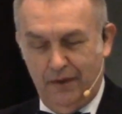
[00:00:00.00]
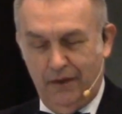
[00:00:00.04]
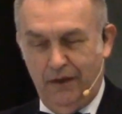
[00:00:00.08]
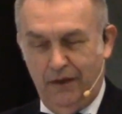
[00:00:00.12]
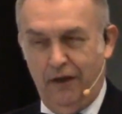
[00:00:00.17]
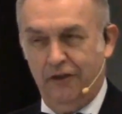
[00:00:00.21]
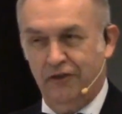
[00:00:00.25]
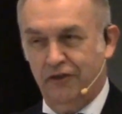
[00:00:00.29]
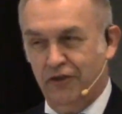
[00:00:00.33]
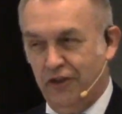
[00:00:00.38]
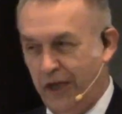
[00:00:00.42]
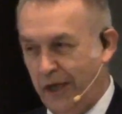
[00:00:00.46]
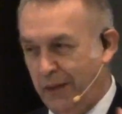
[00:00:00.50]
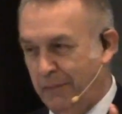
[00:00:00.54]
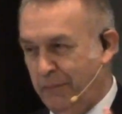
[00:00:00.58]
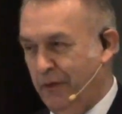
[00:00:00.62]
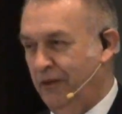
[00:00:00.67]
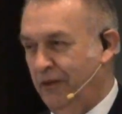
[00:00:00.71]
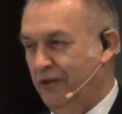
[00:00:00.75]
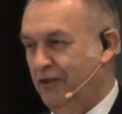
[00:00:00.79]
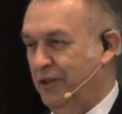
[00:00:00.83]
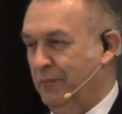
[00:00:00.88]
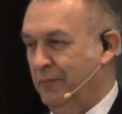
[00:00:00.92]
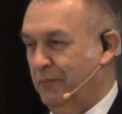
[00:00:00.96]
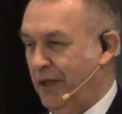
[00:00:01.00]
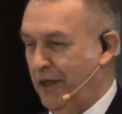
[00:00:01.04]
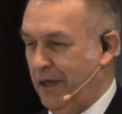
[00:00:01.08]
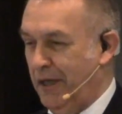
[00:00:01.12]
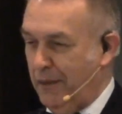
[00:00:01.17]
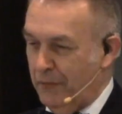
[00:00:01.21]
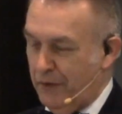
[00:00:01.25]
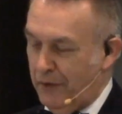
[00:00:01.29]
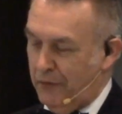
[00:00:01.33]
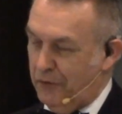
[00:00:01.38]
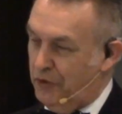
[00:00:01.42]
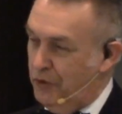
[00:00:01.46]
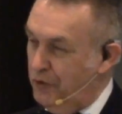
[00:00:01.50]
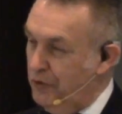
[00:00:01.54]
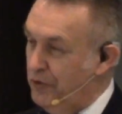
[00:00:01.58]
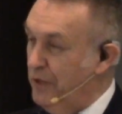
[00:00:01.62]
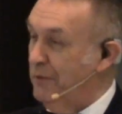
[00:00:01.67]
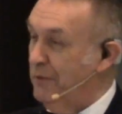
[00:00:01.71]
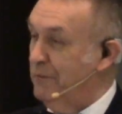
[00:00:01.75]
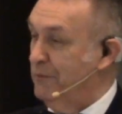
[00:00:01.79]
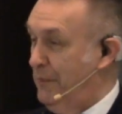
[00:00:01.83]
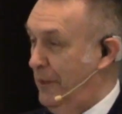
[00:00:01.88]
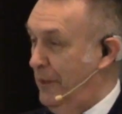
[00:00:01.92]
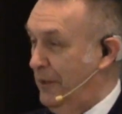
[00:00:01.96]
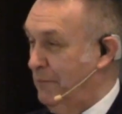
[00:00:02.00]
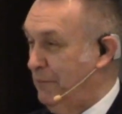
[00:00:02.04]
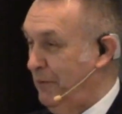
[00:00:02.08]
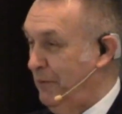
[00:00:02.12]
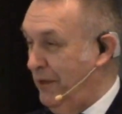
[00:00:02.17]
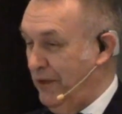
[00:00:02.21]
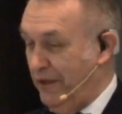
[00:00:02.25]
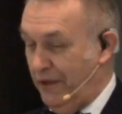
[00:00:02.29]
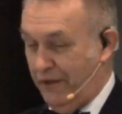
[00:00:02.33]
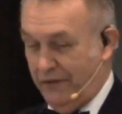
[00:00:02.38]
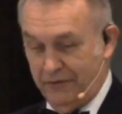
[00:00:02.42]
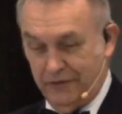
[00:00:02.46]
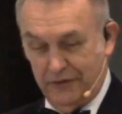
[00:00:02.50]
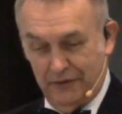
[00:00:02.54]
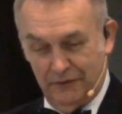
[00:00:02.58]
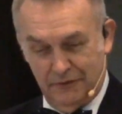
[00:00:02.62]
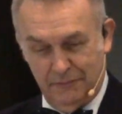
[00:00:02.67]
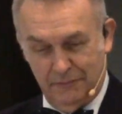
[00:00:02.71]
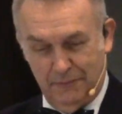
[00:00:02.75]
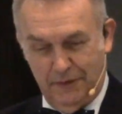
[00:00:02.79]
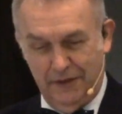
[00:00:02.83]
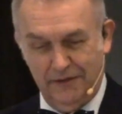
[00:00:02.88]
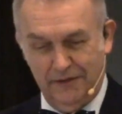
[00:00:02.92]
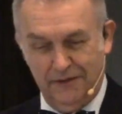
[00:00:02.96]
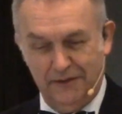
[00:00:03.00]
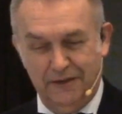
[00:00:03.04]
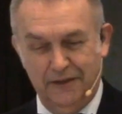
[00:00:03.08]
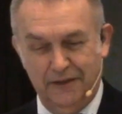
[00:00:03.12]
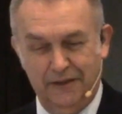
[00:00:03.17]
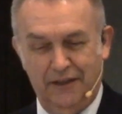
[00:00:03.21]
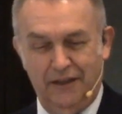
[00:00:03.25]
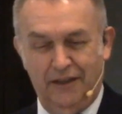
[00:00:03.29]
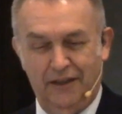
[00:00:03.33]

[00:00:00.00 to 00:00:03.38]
Our championship game, there were two teams made the playoffs. It was amazing.